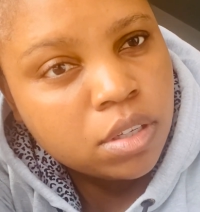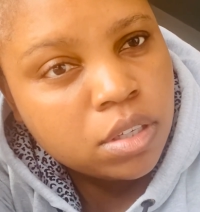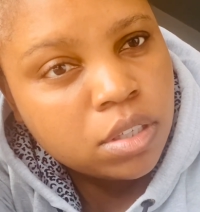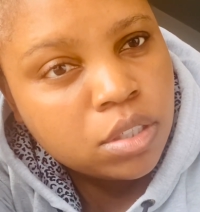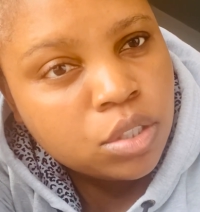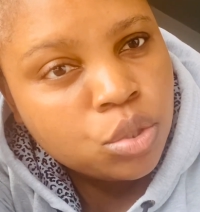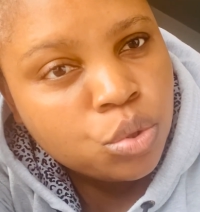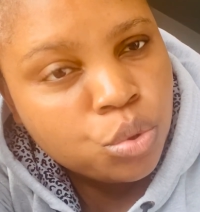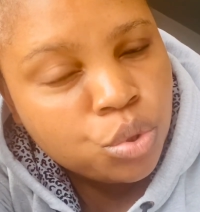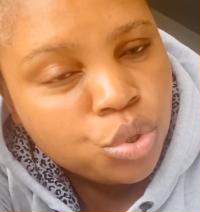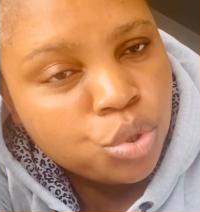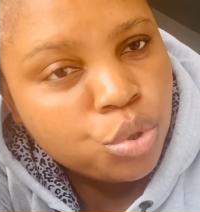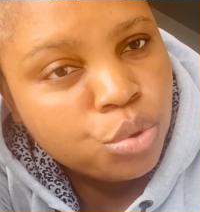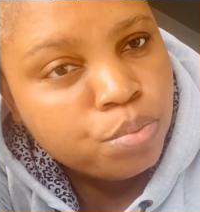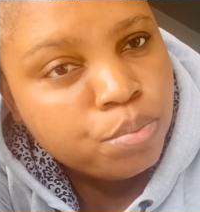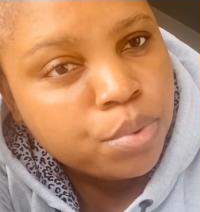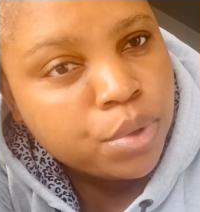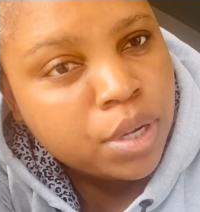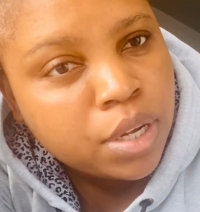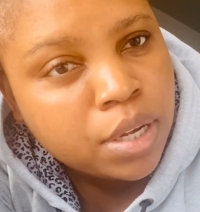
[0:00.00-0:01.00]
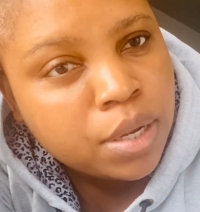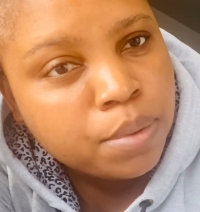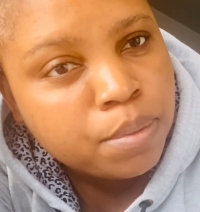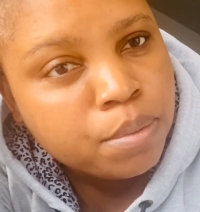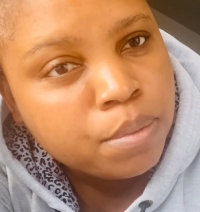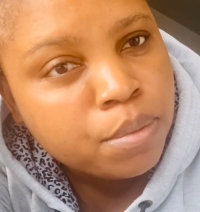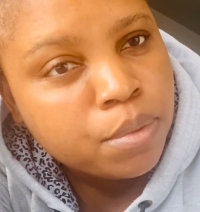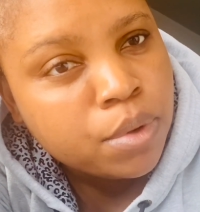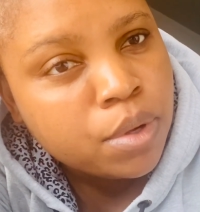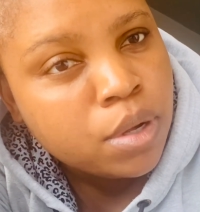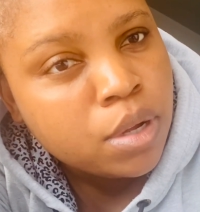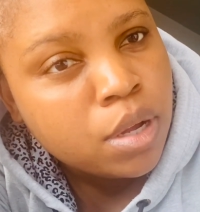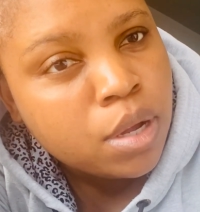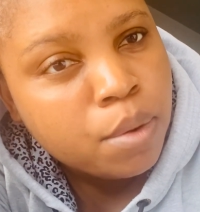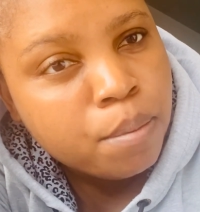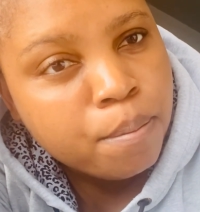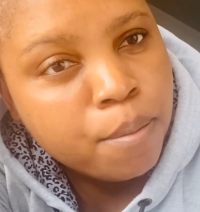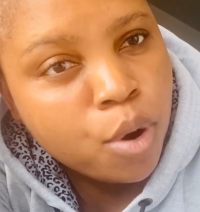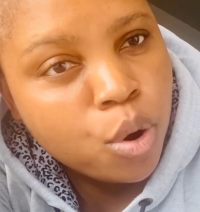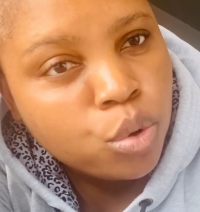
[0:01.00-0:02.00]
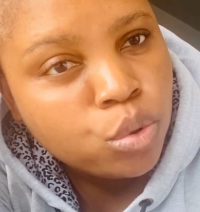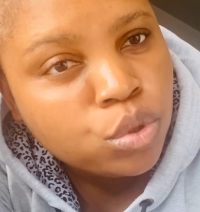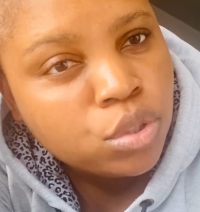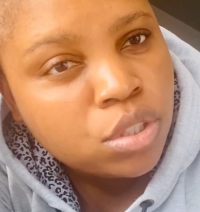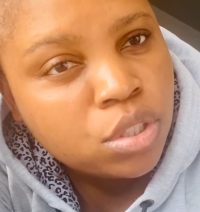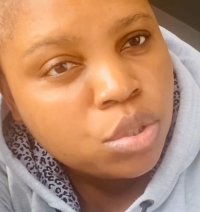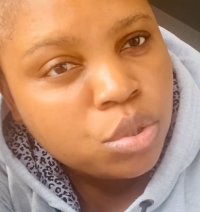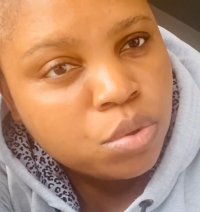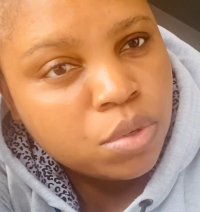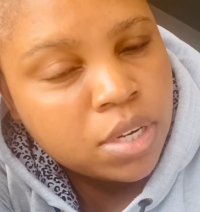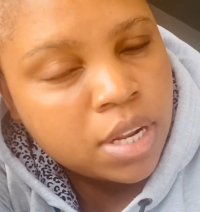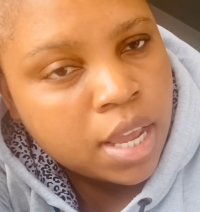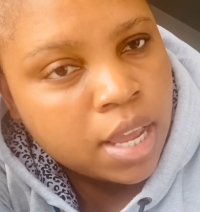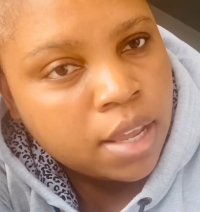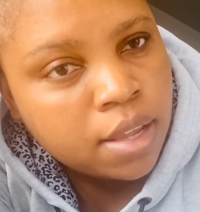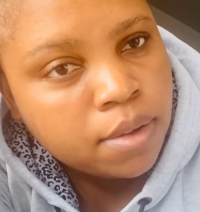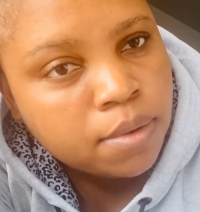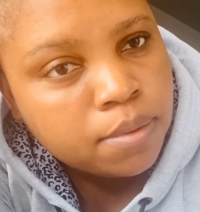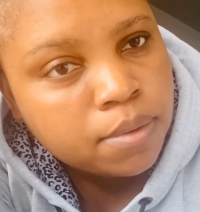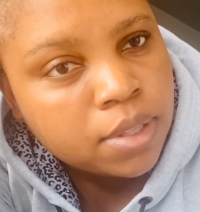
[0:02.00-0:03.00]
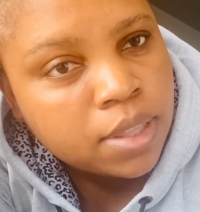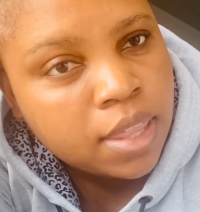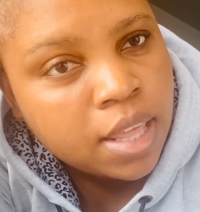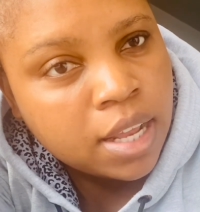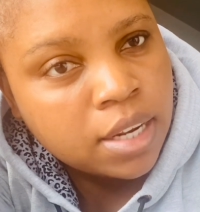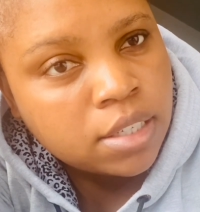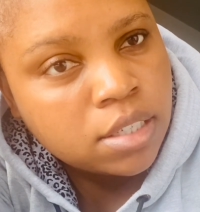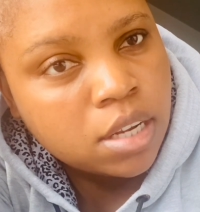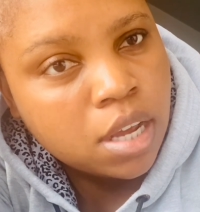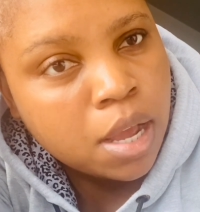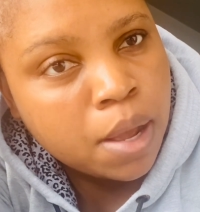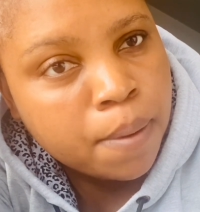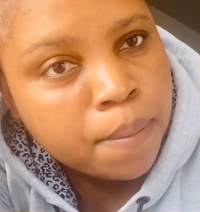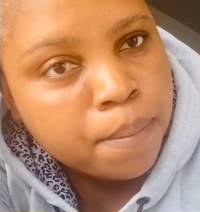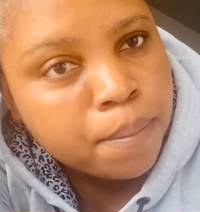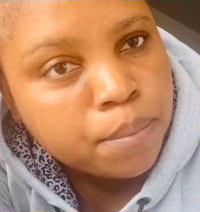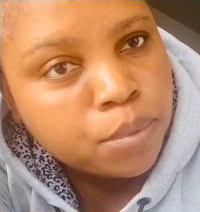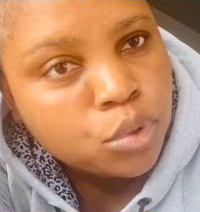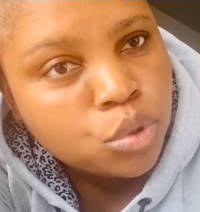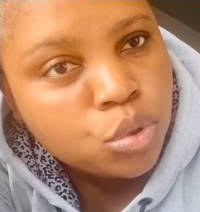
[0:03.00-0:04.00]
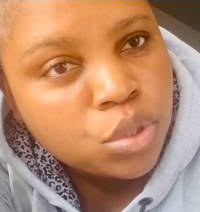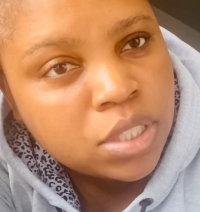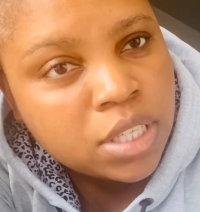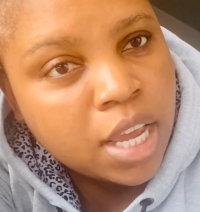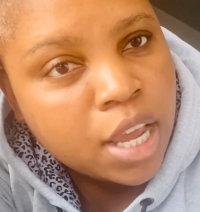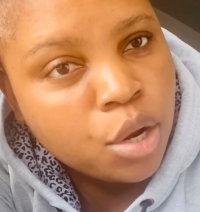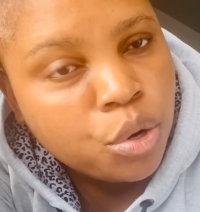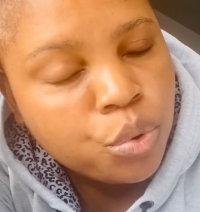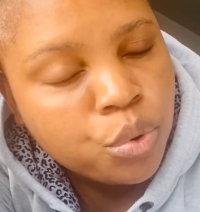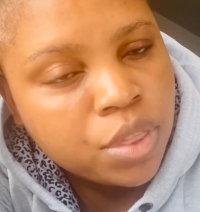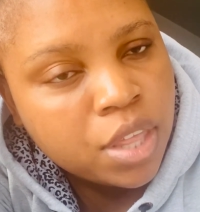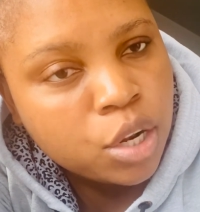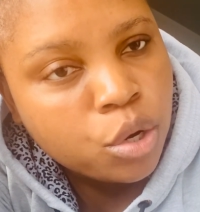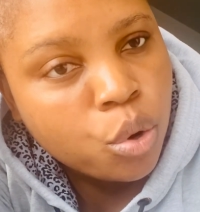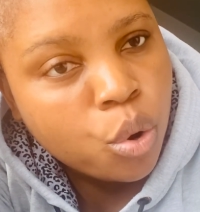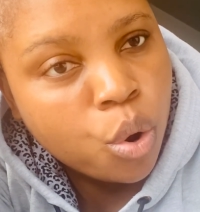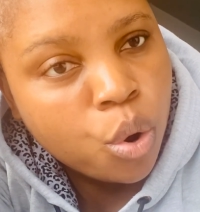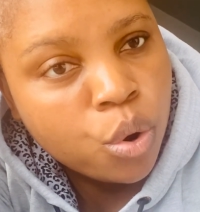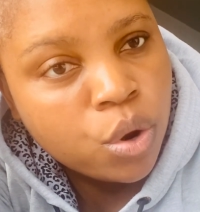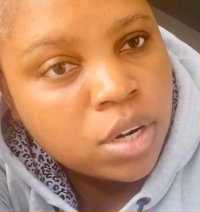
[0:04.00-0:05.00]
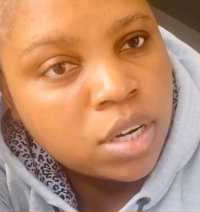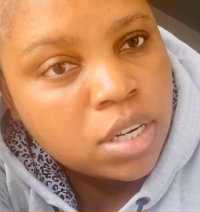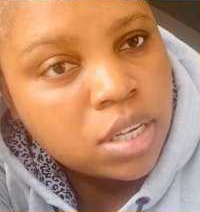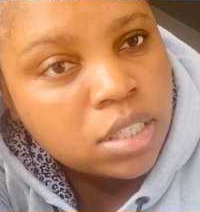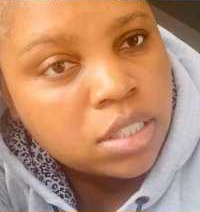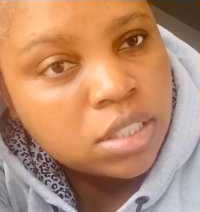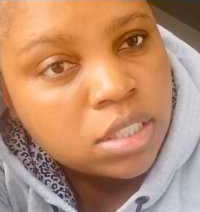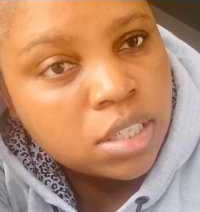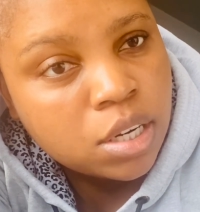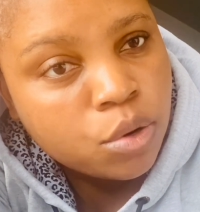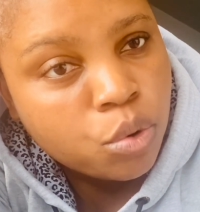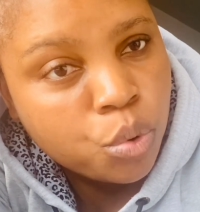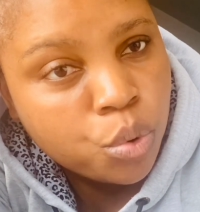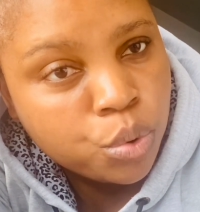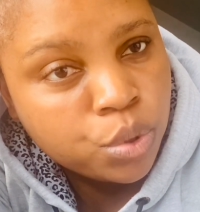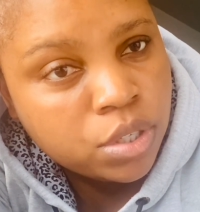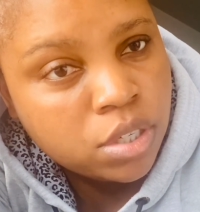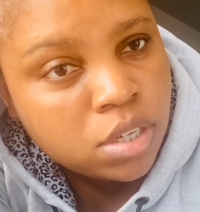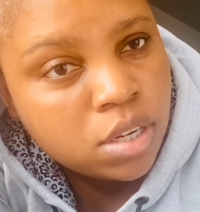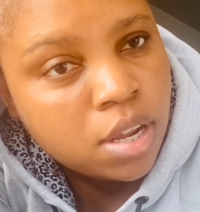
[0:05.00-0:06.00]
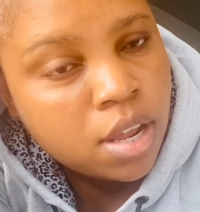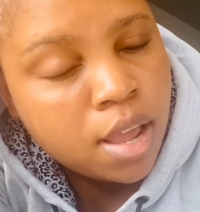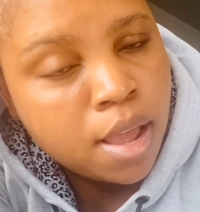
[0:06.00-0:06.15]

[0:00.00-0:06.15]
YouTube post today, that to tell you that God is still good.